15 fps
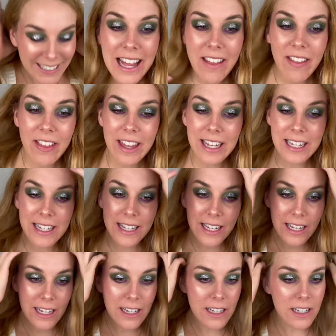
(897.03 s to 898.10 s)
This
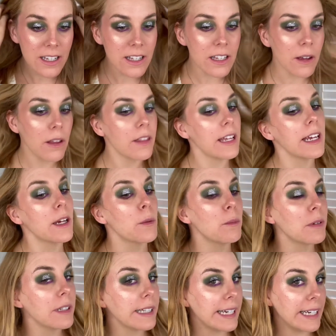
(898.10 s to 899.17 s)
is the
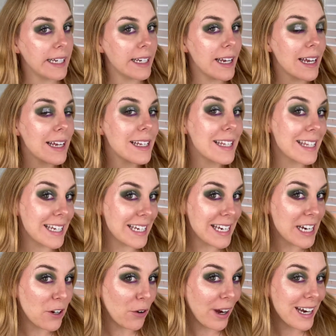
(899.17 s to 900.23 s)
completed Sydney
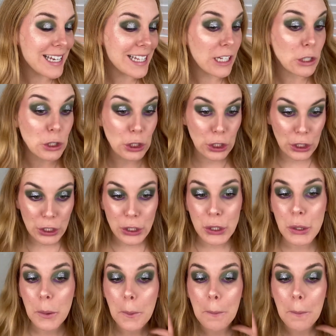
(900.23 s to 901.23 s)
Grace look.